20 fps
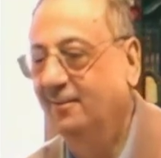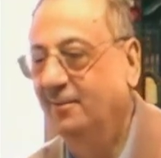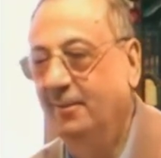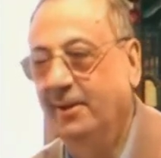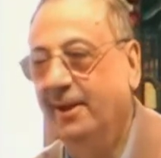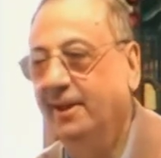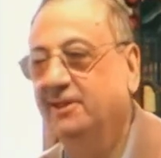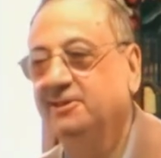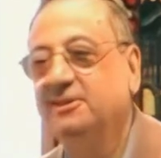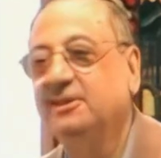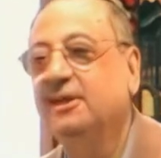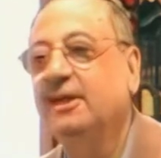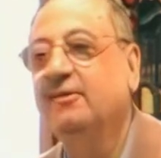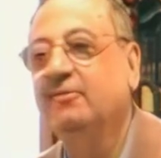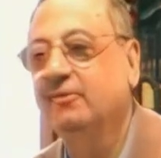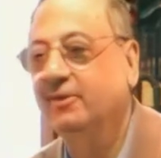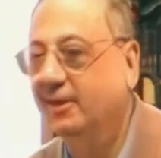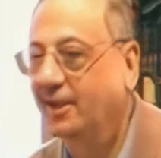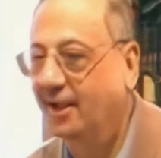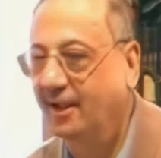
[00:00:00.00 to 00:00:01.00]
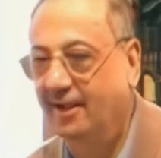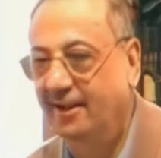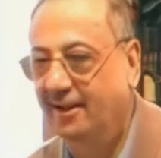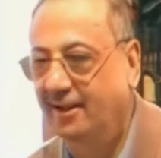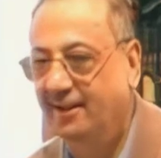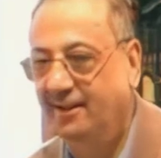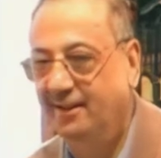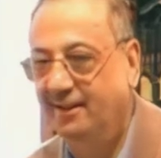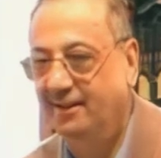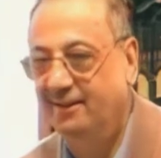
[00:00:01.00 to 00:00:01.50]
page, in every
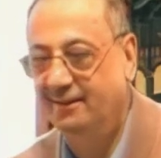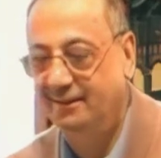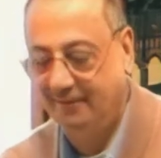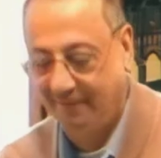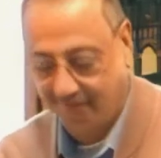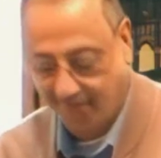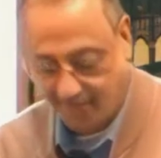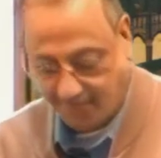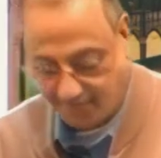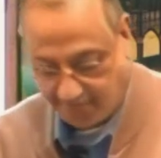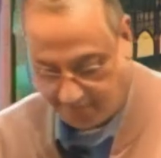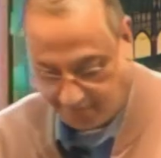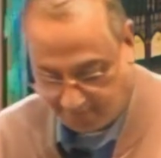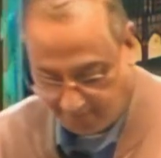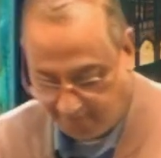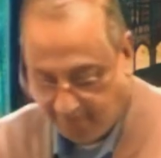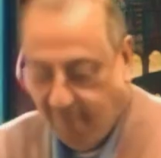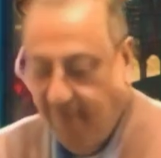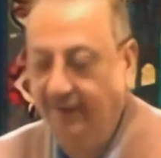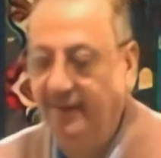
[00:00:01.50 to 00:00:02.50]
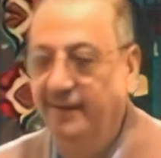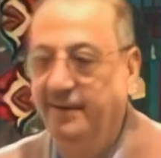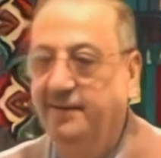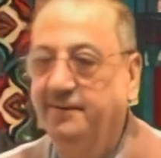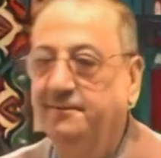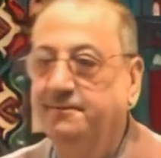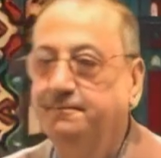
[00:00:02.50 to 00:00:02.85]
ayah, you know, fine.